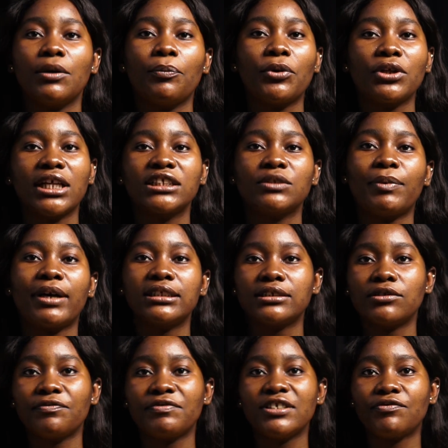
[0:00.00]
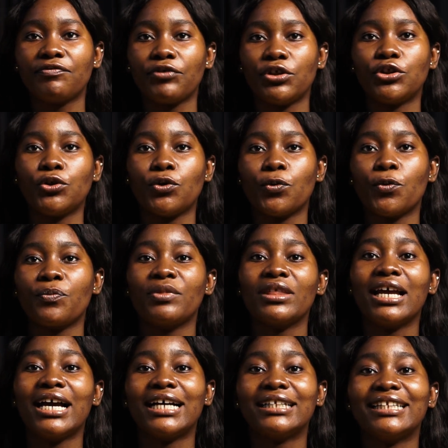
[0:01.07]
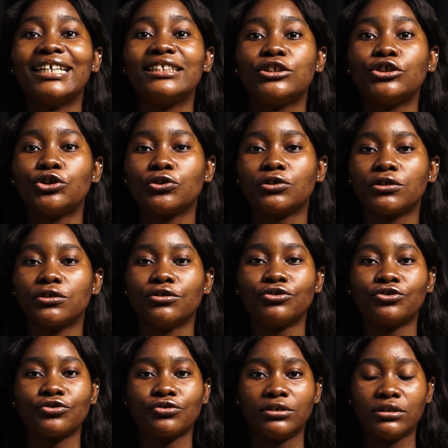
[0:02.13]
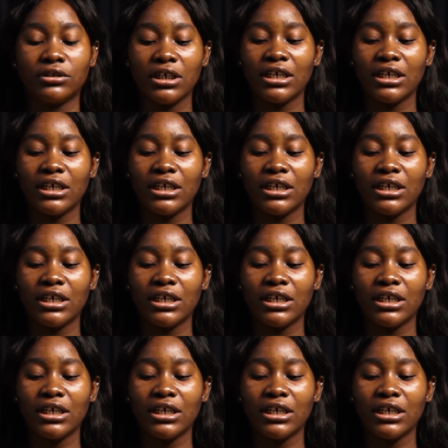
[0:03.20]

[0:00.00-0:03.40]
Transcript: important parts of this video, and that is your sunscreen.